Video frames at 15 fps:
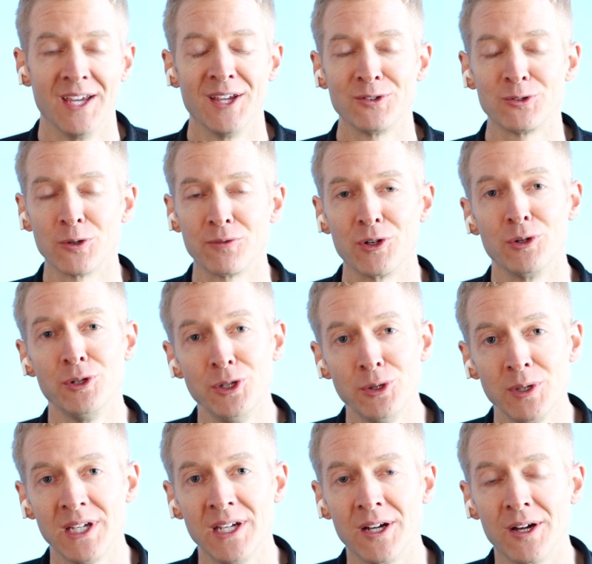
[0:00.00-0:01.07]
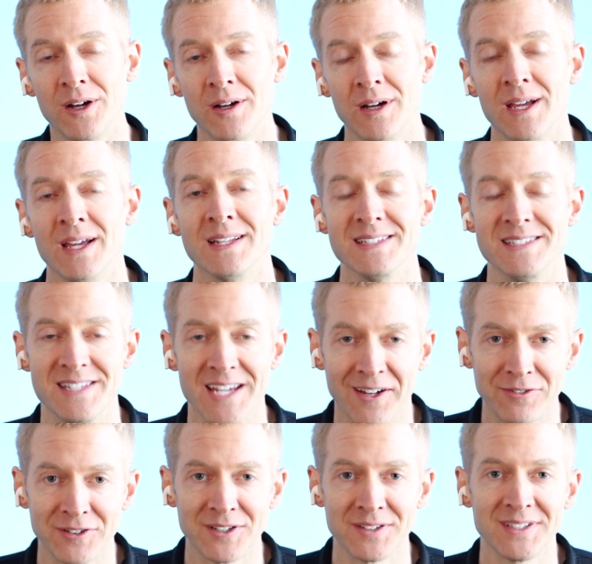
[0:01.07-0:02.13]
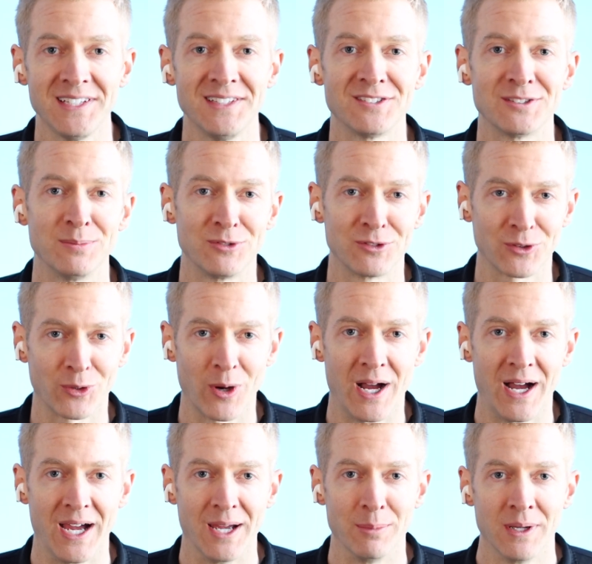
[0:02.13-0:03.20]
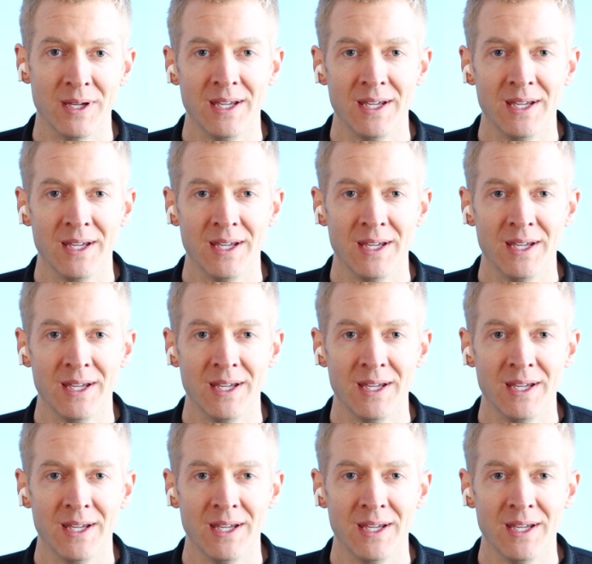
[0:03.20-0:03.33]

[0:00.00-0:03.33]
So if you're new here, definitely subscribe.